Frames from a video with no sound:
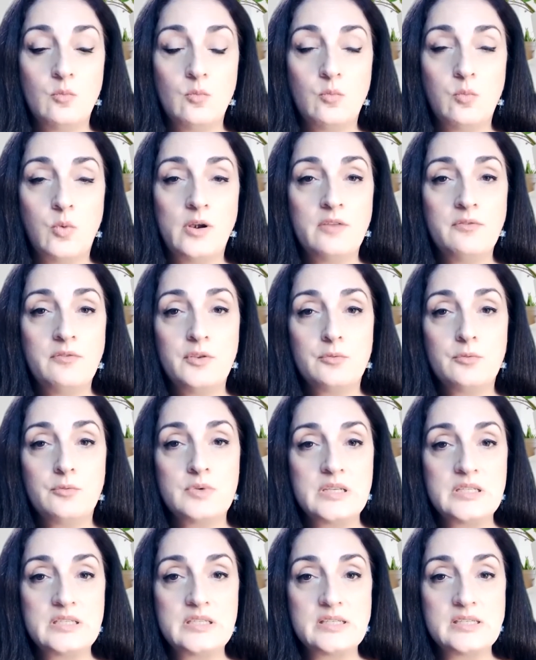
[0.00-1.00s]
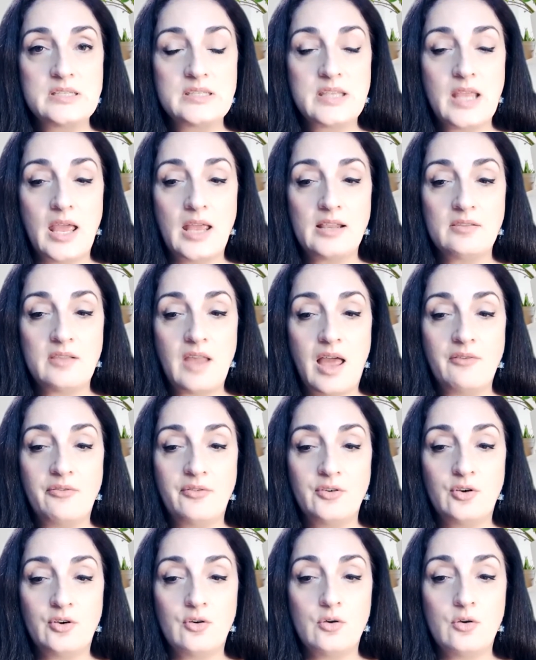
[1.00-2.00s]
One of the reasons that
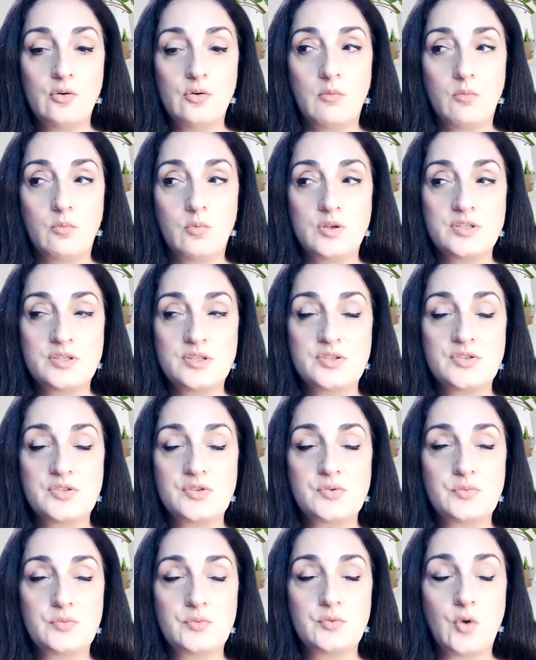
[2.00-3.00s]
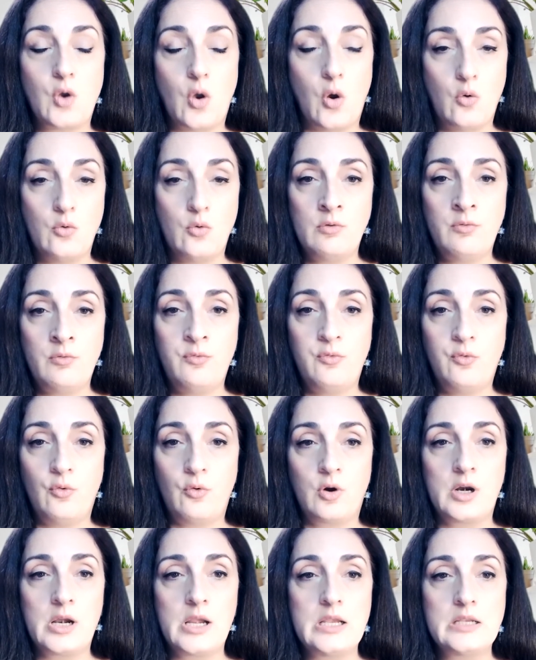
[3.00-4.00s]
lavender was known
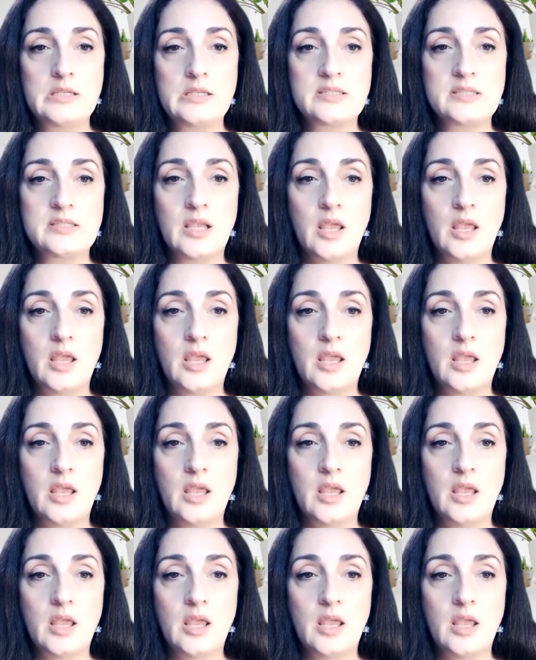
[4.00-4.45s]
for its